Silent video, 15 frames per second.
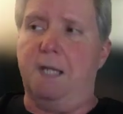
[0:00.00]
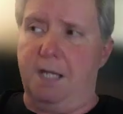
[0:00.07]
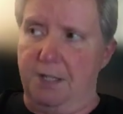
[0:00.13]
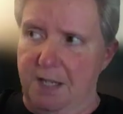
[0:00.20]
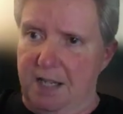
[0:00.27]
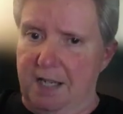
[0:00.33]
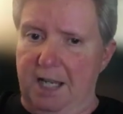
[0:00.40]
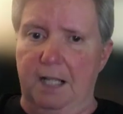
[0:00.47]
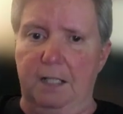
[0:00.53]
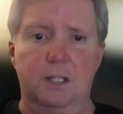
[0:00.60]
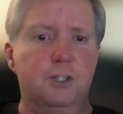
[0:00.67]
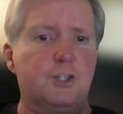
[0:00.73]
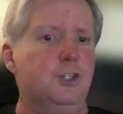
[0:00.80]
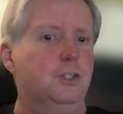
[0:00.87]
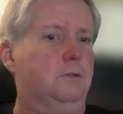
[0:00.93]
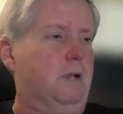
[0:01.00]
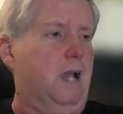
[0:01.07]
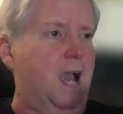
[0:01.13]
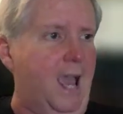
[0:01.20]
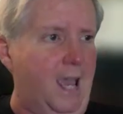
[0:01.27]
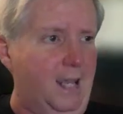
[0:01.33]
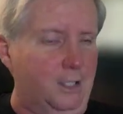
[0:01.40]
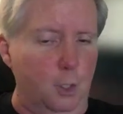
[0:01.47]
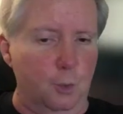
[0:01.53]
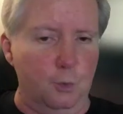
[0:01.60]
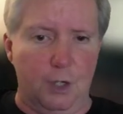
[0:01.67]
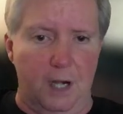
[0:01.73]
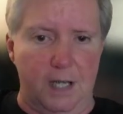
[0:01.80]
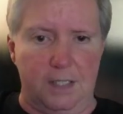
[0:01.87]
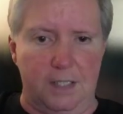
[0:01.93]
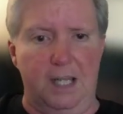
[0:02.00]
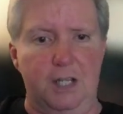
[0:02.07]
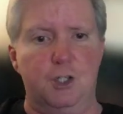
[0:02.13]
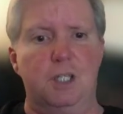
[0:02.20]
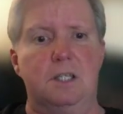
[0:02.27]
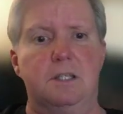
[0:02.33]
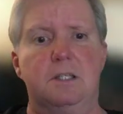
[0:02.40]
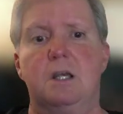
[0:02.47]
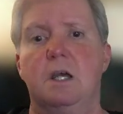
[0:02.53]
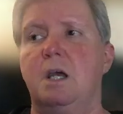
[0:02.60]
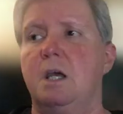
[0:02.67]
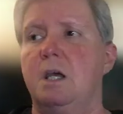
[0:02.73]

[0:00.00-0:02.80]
It's in English. I had no translations.